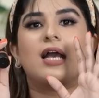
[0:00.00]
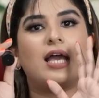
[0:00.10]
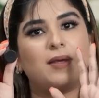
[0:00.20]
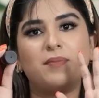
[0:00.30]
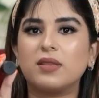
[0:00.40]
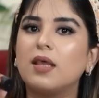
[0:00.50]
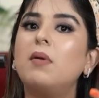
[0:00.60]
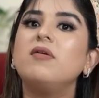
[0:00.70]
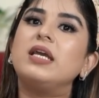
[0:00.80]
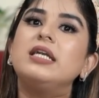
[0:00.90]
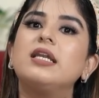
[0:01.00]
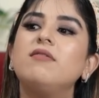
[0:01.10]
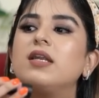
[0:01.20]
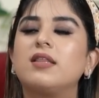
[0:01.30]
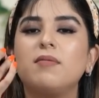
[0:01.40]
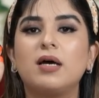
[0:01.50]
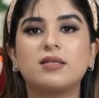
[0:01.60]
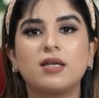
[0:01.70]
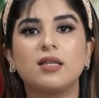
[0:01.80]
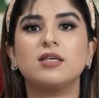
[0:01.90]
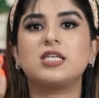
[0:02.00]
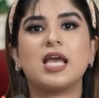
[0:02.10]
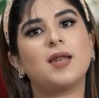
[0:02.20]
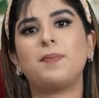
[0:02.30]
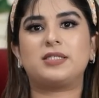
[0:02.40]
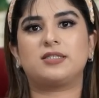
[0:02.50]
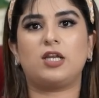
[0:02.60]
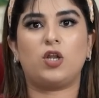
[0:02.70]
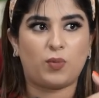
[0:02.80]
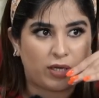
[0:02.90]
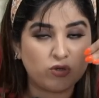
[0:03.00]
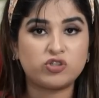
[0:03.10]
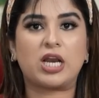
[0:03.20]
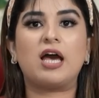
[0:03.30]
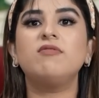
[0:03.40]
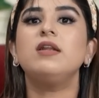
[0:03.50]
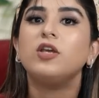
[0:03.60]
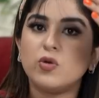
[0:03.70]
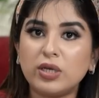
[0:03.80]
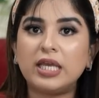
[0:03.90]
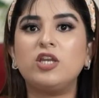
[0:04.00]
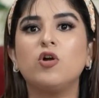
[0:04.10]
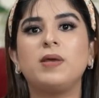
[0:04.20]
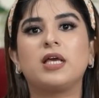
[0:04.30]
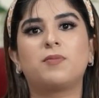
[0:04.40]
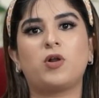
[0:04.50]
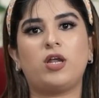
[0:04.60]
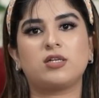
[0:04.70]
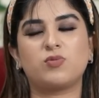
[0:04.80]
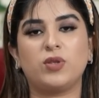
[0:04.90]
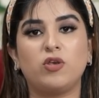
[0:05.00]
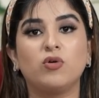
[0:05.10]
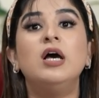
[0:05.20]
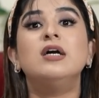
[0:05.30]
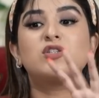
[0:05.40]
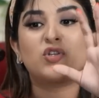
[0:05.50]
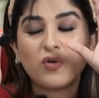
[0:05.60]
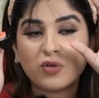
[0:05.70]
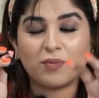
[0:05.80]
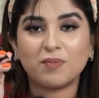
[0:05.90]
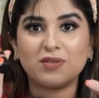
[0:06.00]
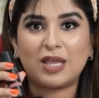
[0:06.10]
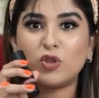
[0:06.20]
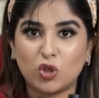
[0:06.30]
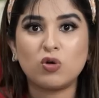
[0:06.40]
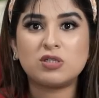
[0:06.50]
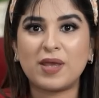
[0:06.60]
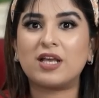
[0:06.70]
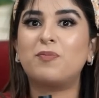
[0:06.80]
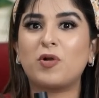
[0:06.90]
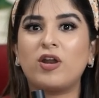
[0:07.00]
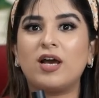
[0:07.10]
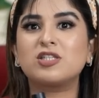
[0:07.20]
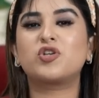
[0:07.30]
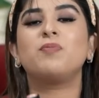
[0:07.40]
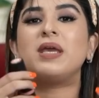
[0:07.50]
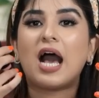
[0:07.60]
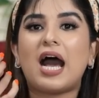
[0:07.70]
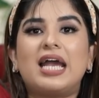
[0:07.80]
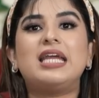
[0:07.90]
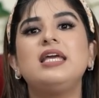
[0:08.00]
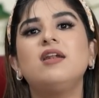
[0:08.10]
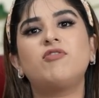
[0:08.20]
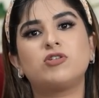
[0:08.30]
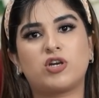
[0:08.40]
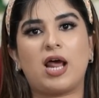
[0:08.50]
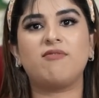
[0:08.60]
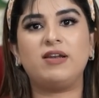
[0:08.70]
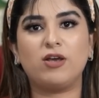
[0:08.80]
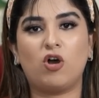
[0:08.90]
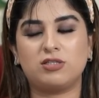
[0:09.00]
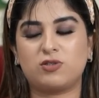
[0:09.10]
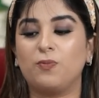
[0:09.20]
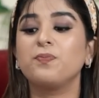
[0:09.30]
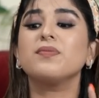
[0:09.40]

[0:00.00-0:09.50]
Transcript: Karyam, nammal veettile varude mathra irunnu cheyan pattadillallo. When you travel, you need your makeup products with you. So, those makeup products should be ideal for traveling also.